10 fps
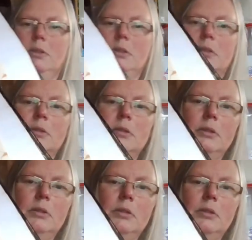is
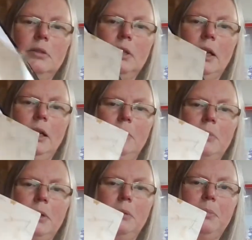
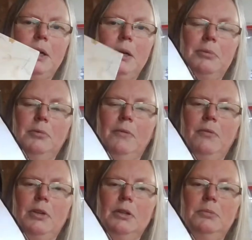handmade paper
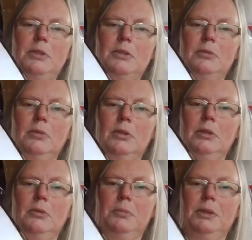envelope. Still got the
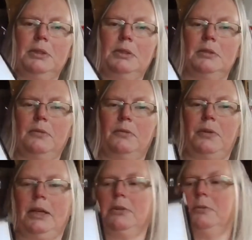little pieces of
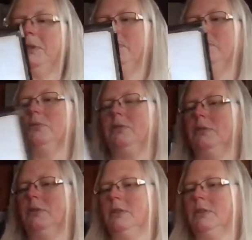flower petals.